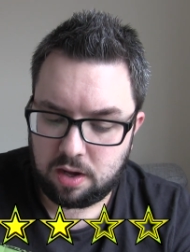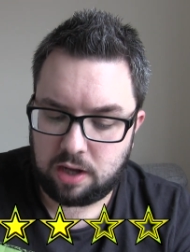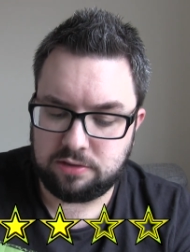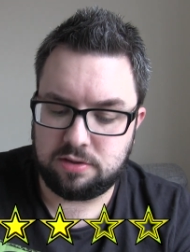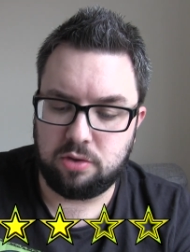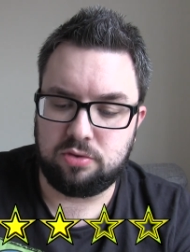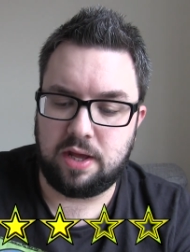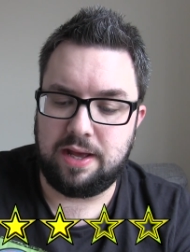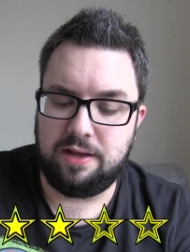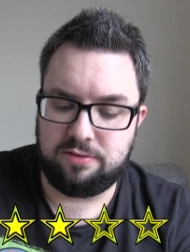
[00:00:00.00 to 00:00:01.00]
I'd still
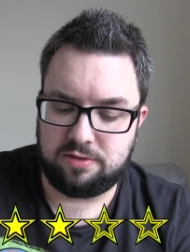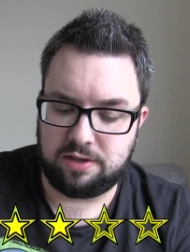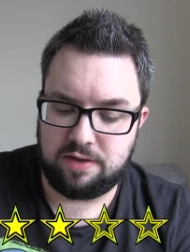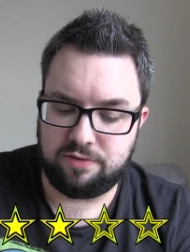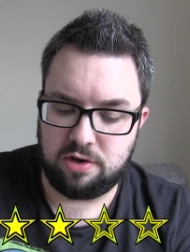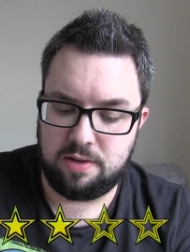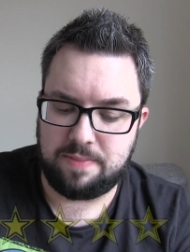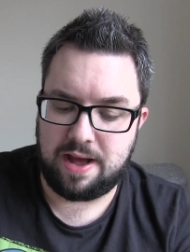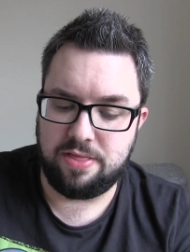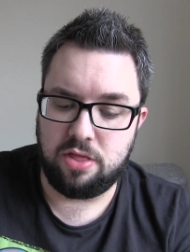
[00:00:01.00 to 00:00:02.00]
say it is significantly
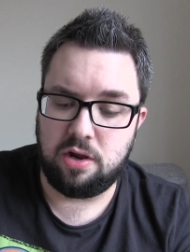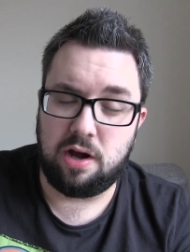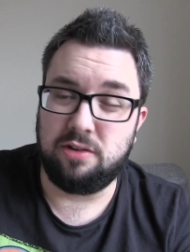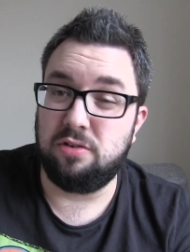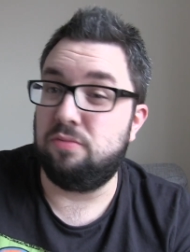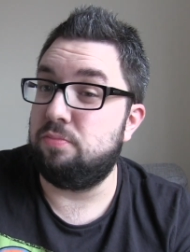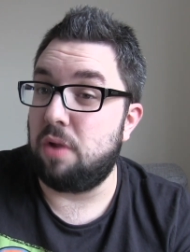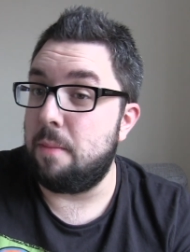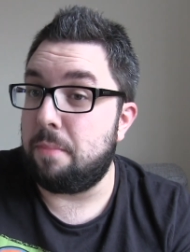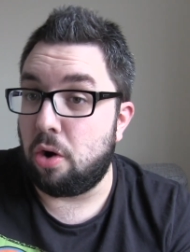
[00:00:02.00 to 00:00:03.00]
better than the likes of
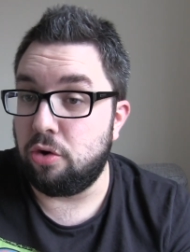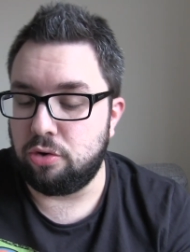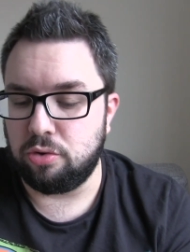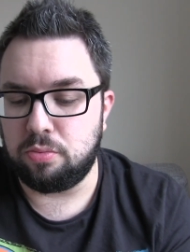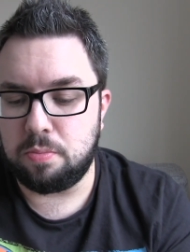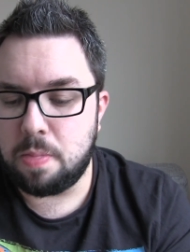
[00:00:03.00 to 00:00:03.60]
like pot noodle.